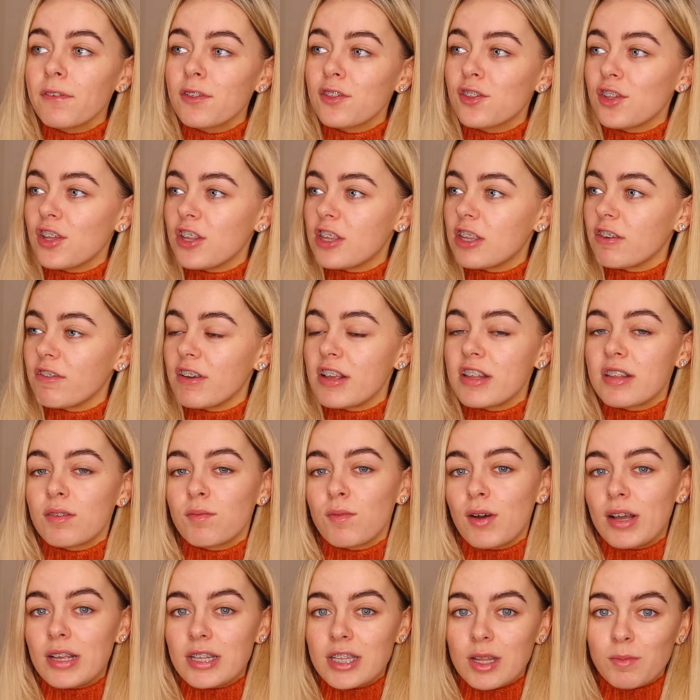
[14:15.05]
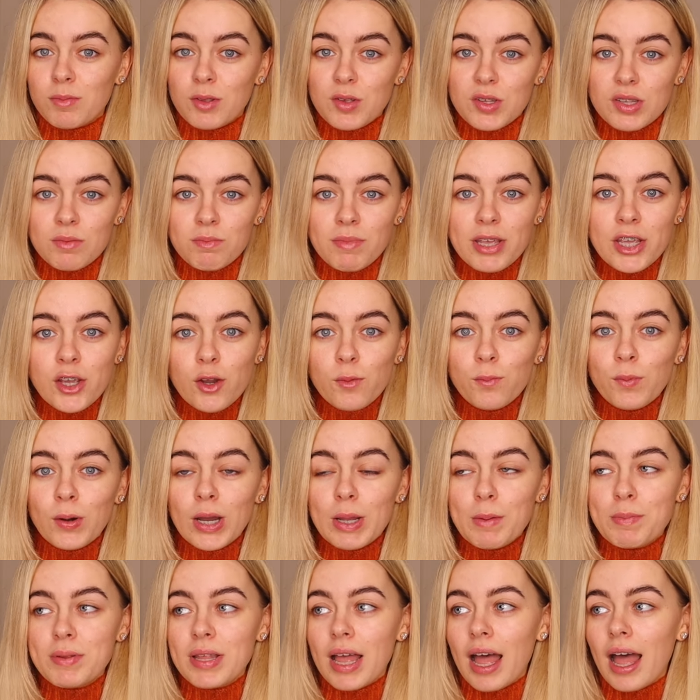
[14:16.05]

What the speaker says: She's the reason why I stopped using makeup wipes,